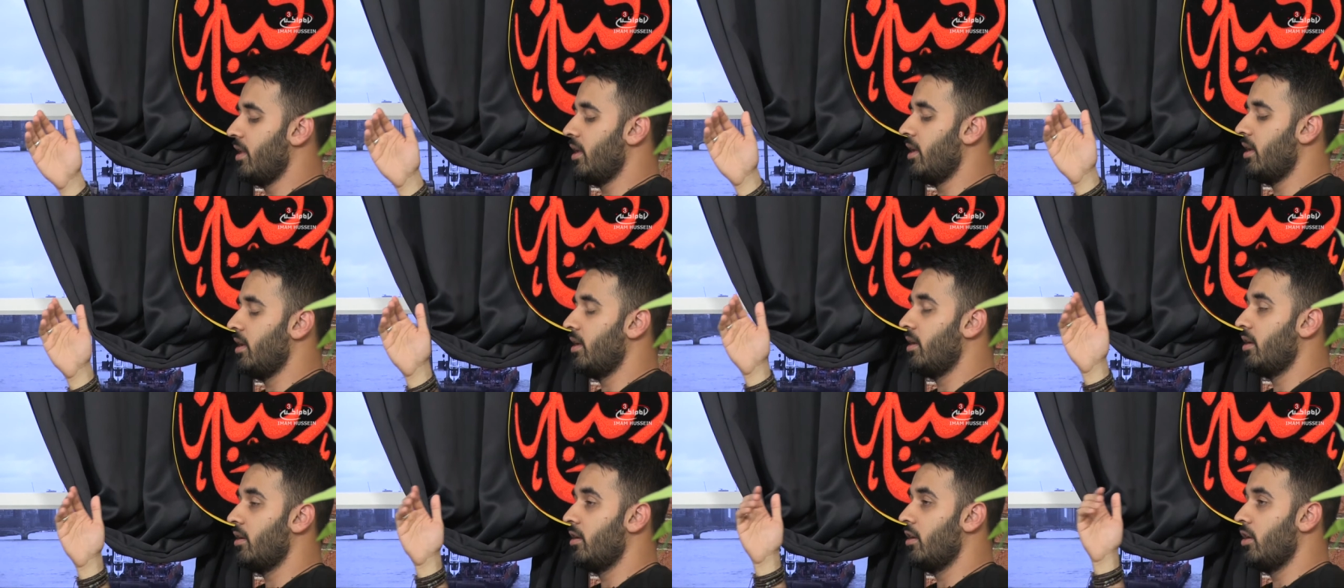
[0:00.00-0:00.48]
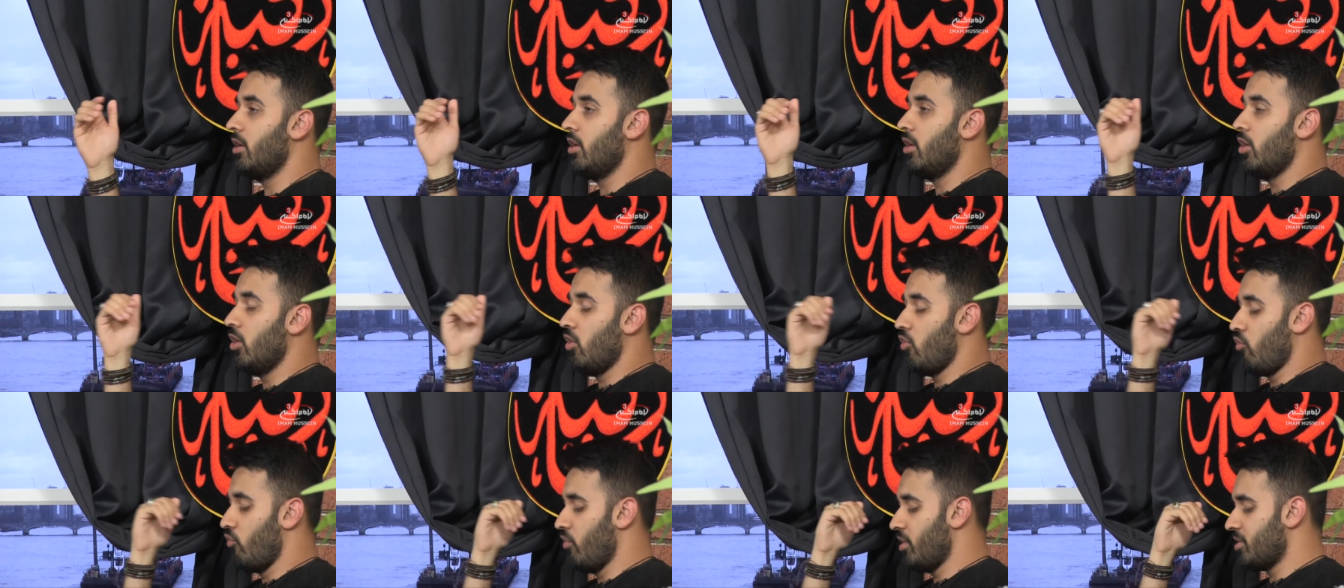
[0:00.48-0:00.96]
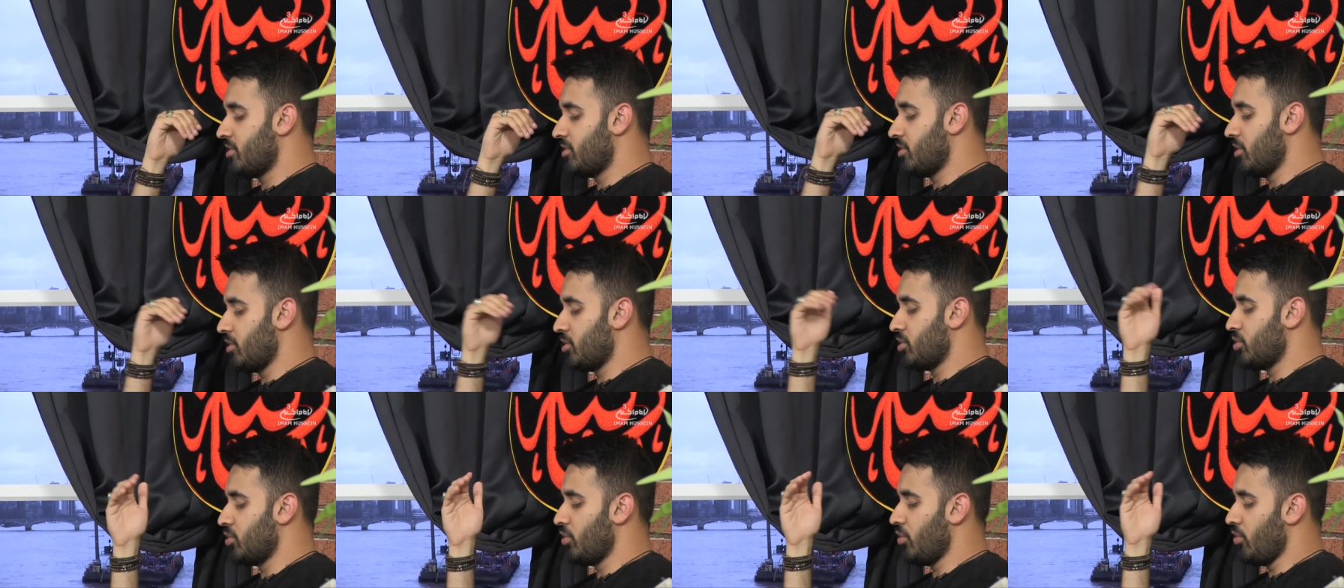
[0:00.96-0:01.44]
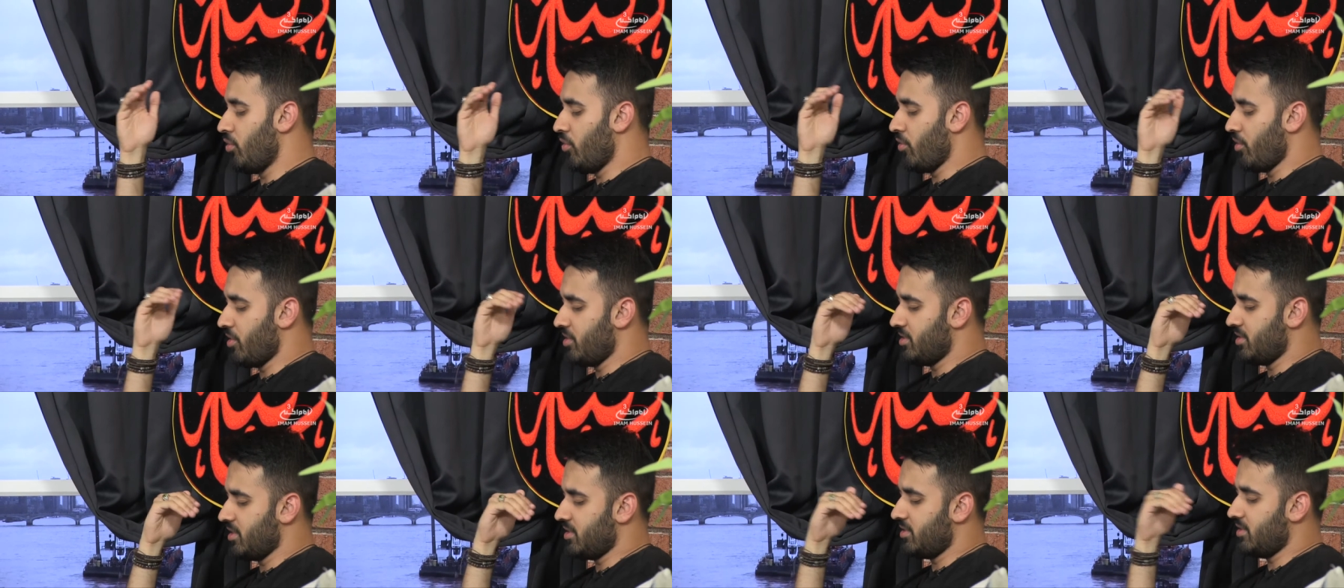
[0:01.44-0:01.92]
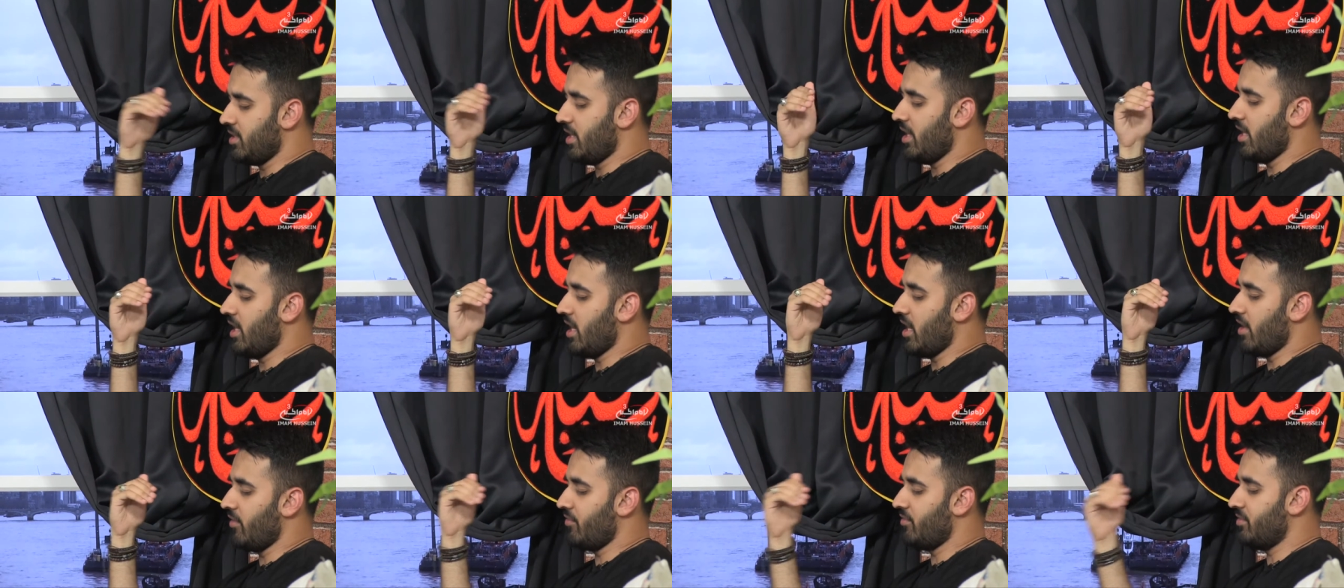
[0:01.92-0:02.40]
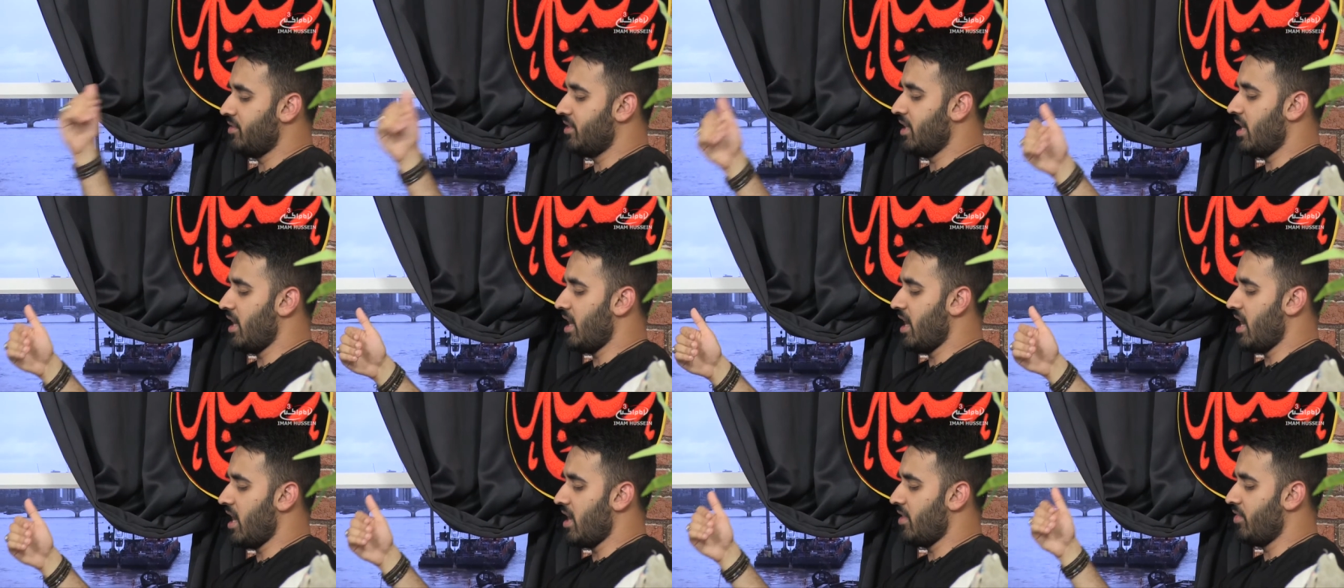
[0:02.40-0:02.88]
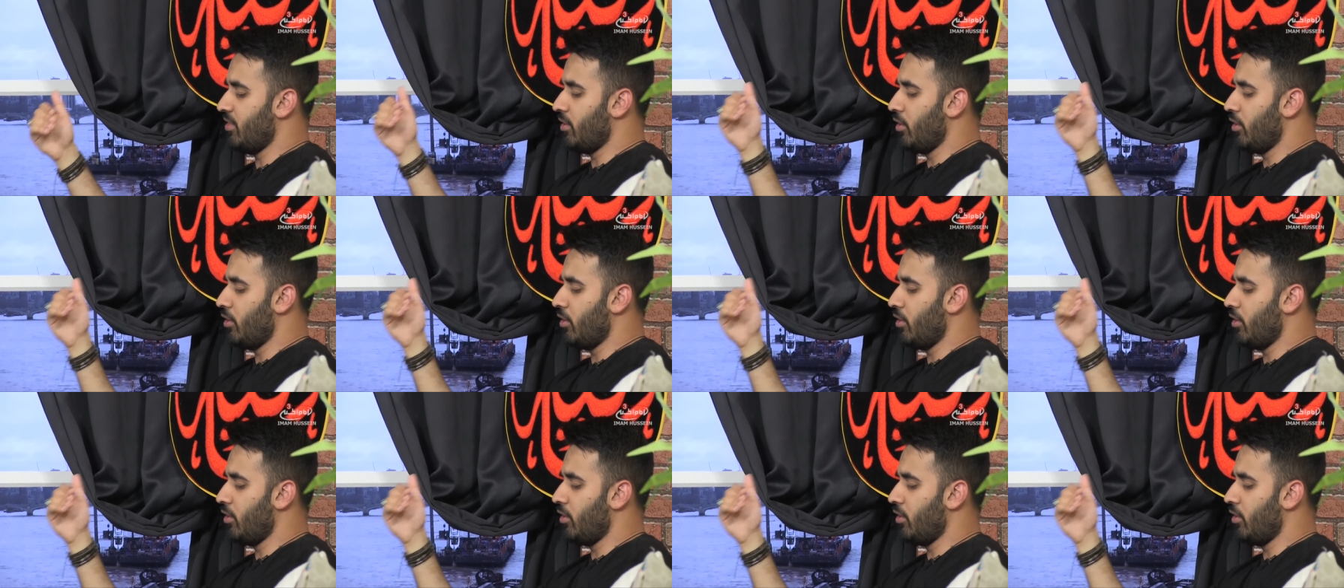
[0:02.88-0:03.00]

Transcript: there, Rest assured is the day I've died.